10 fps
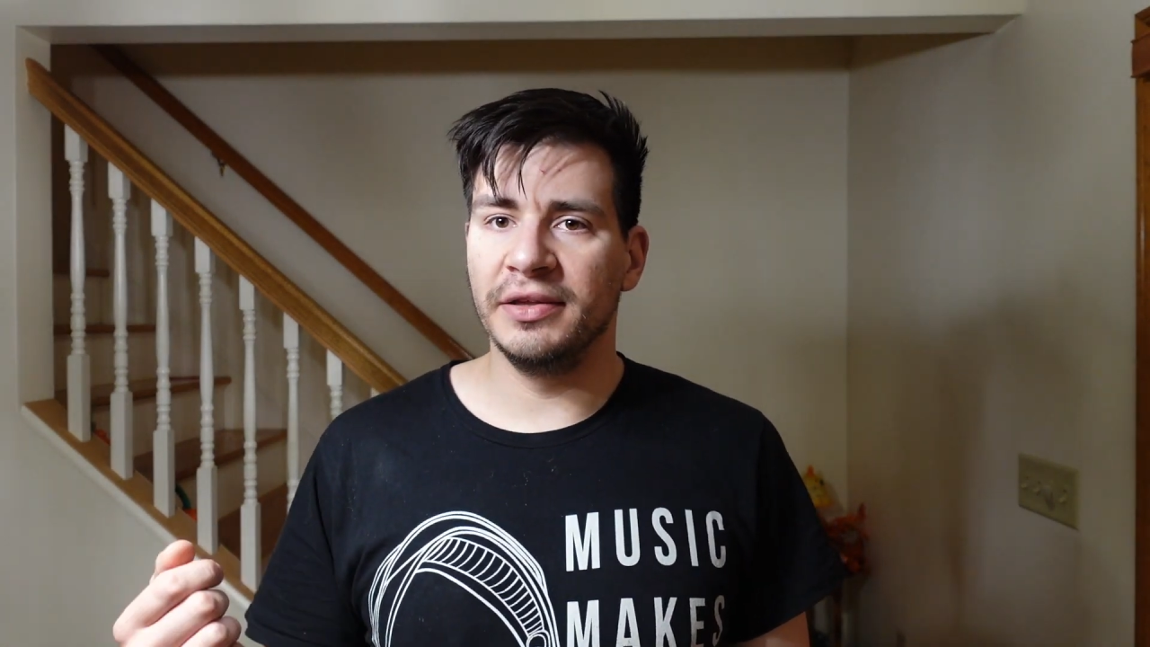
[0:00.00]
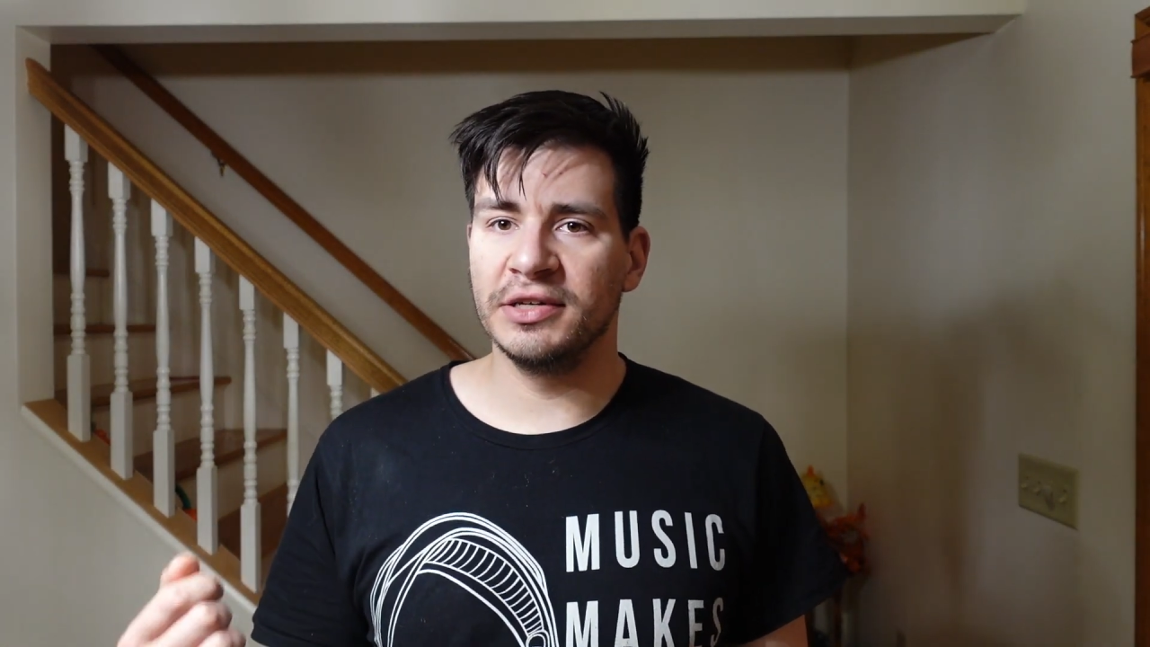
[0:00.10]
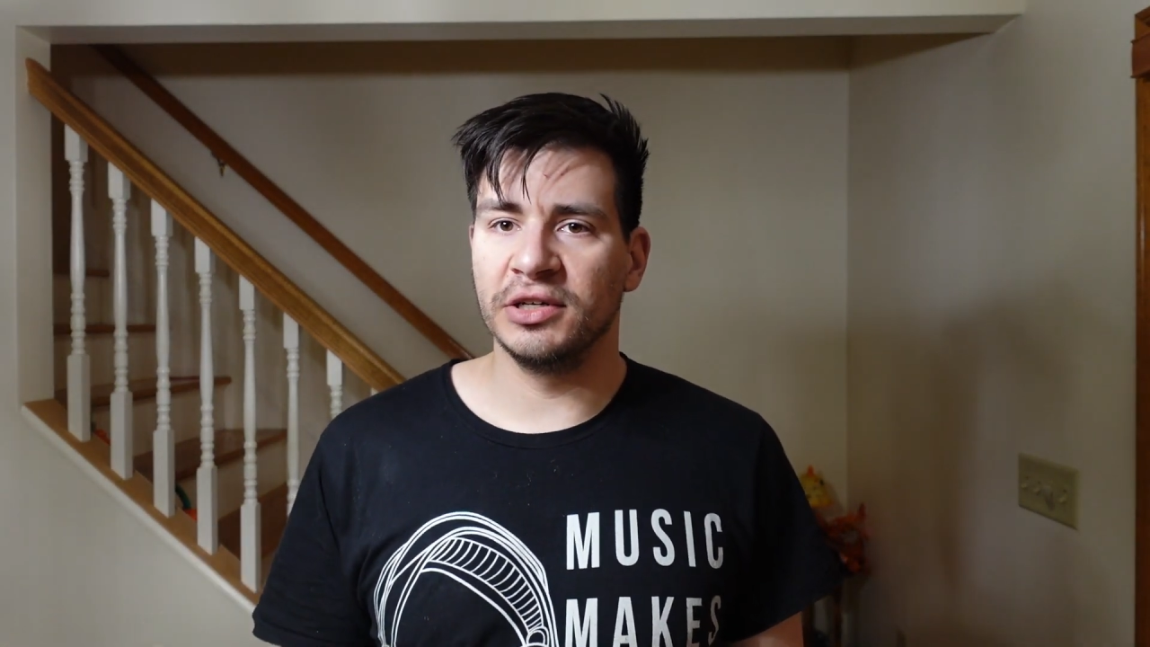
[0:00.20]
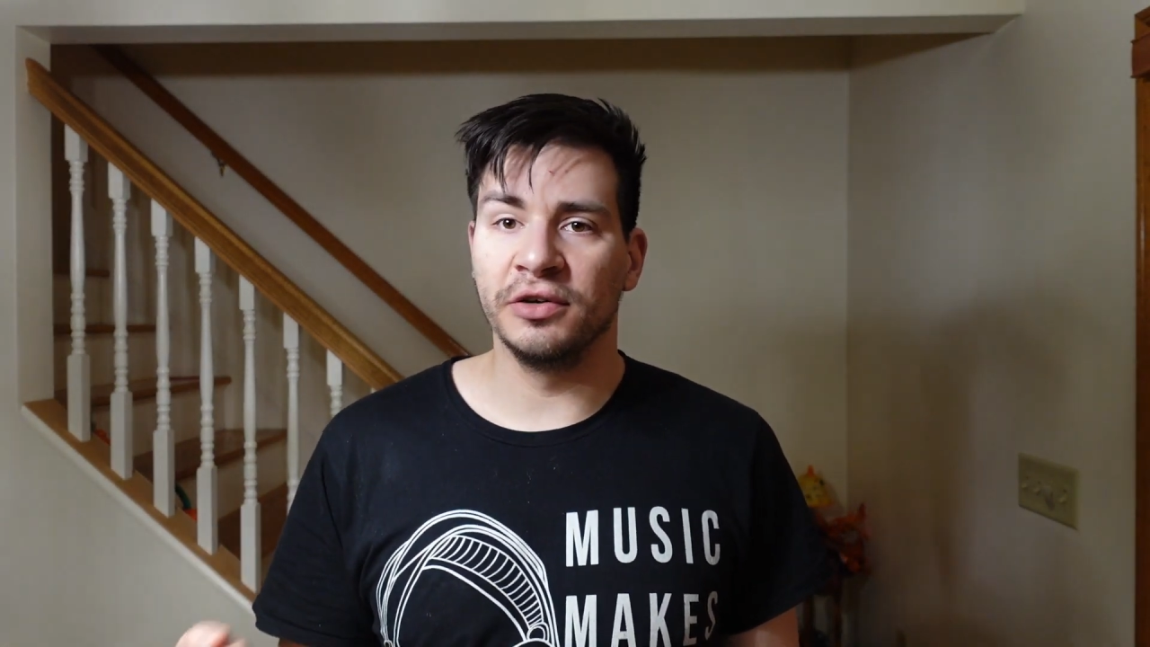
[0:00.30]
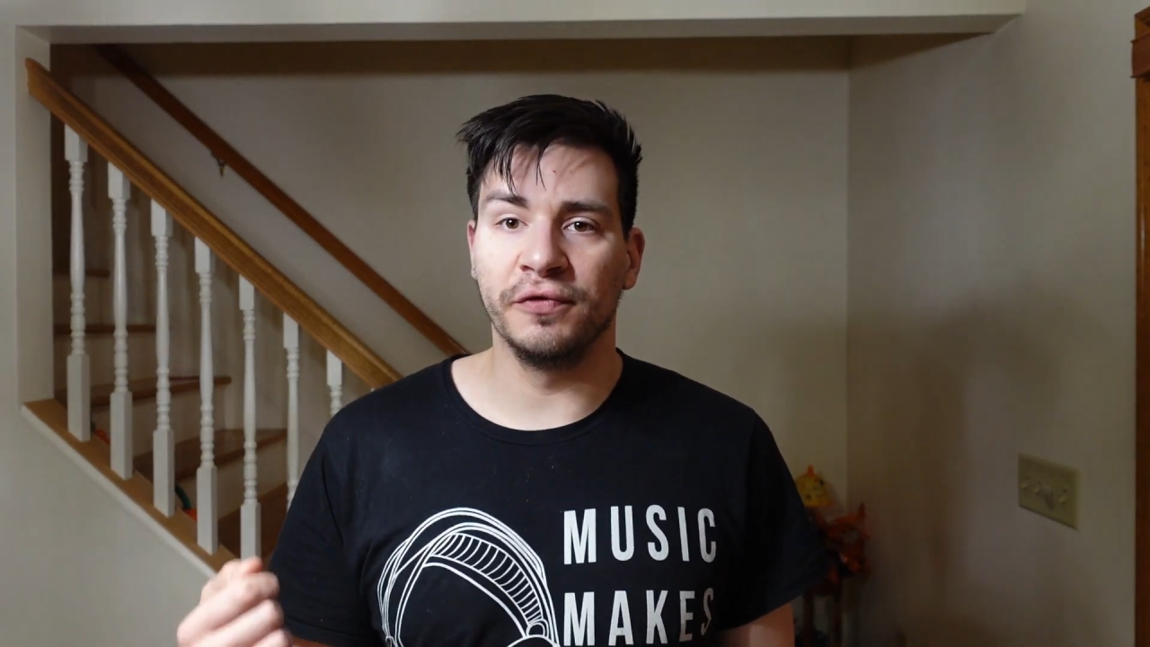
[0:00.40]

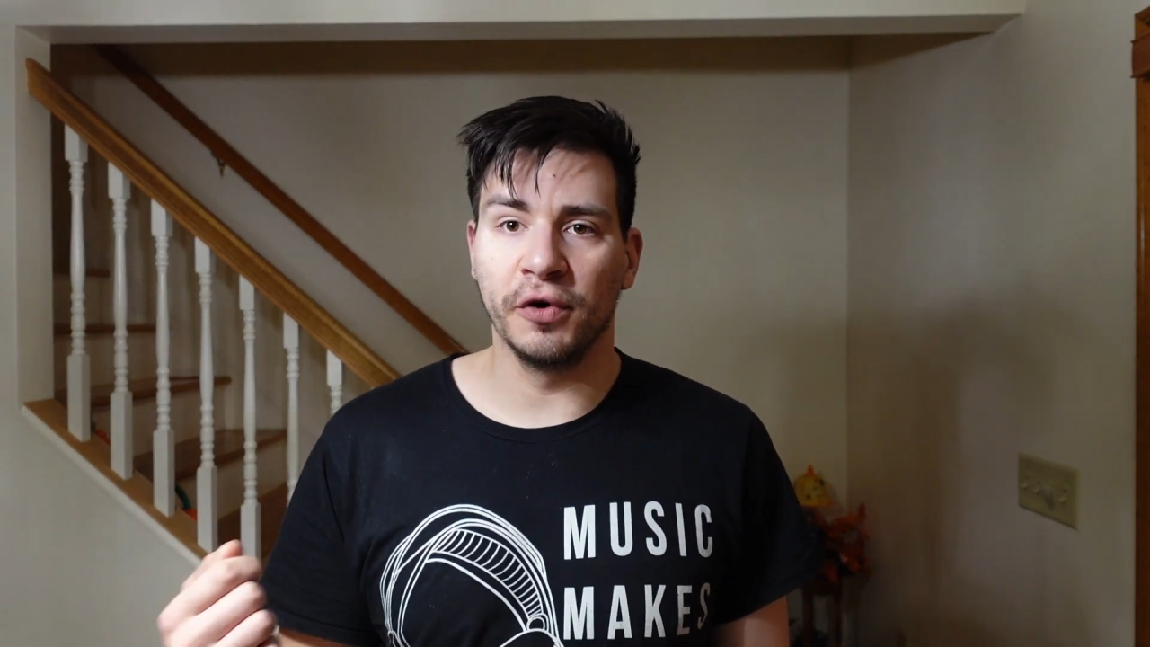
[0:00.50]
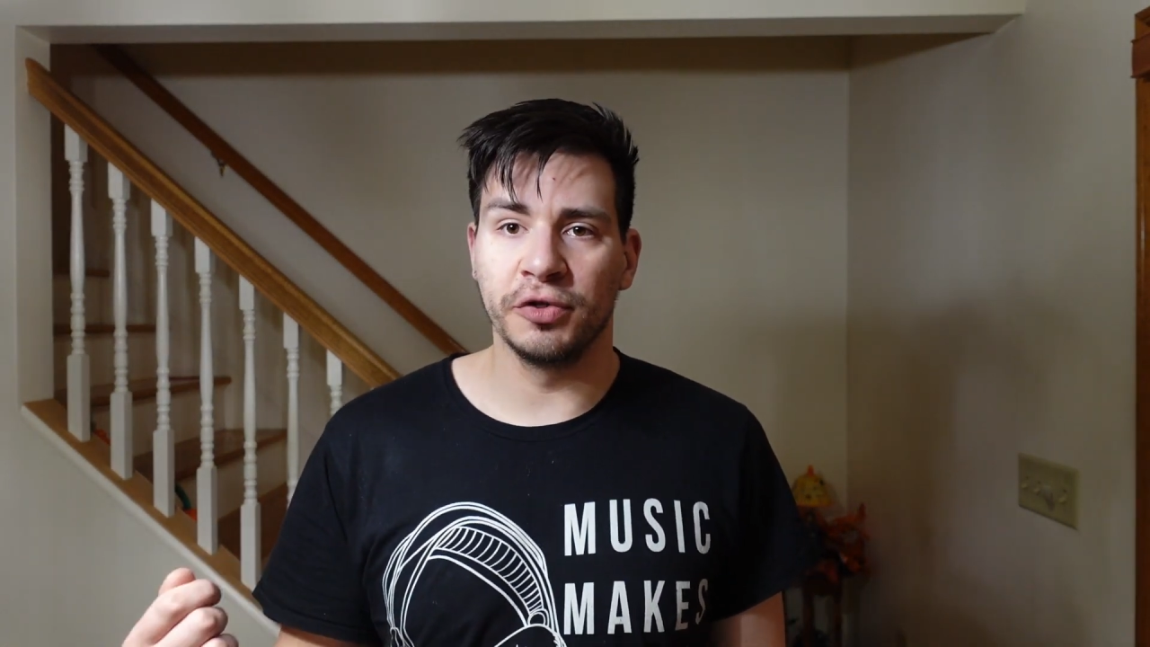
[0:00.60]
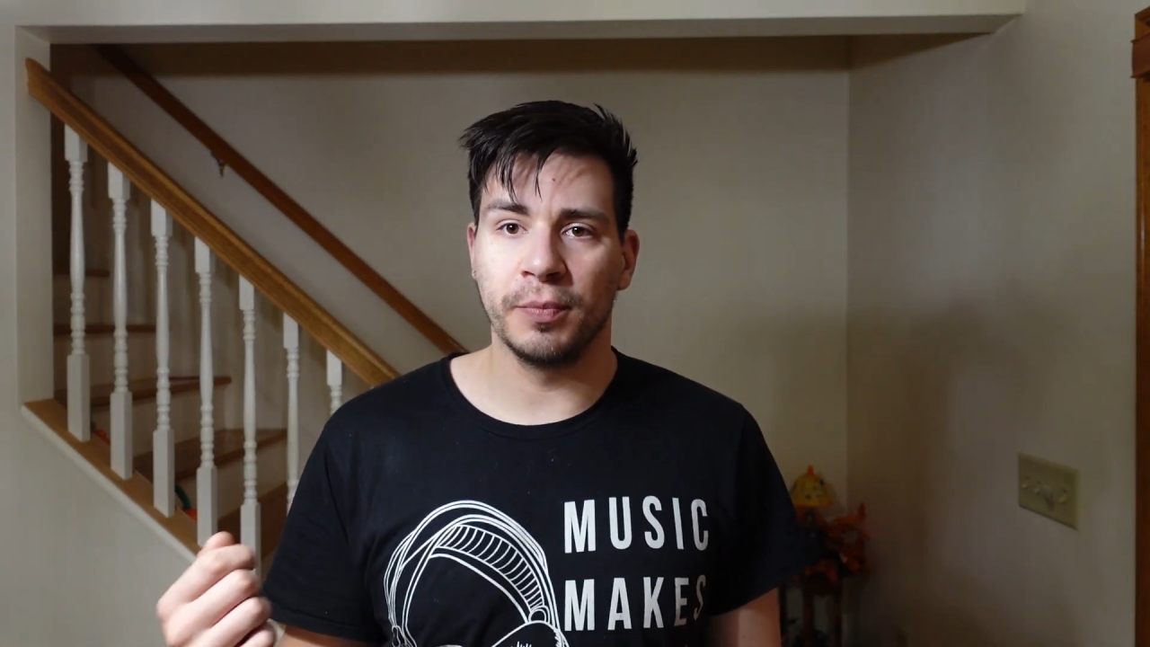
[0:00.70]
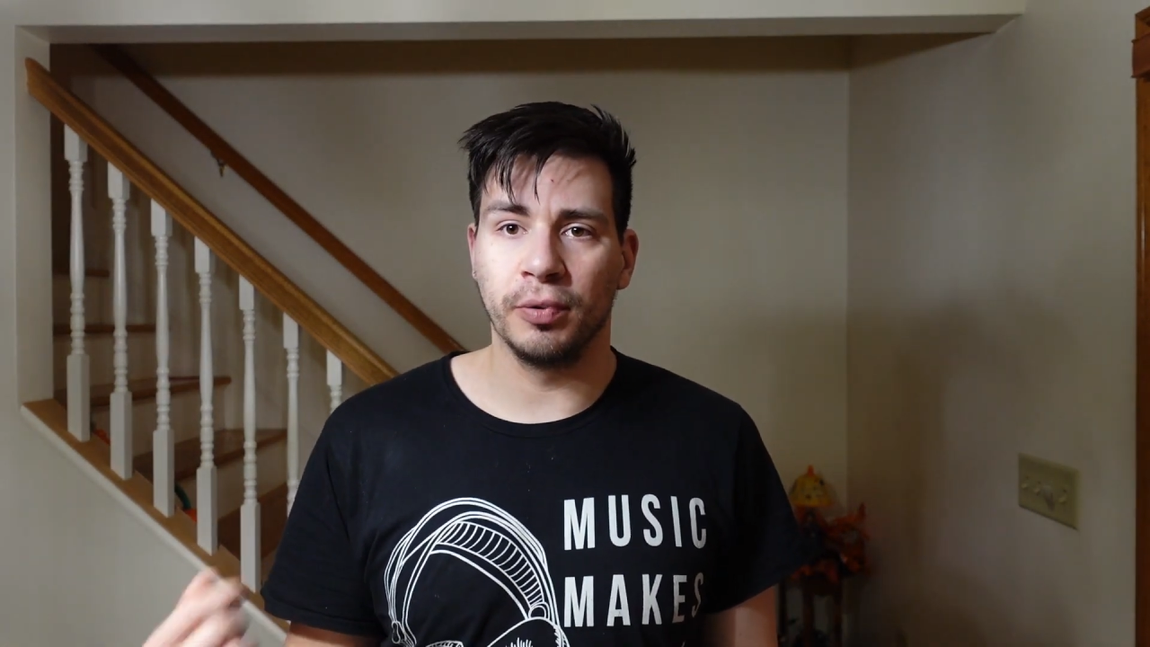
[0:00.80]
doesn't convert the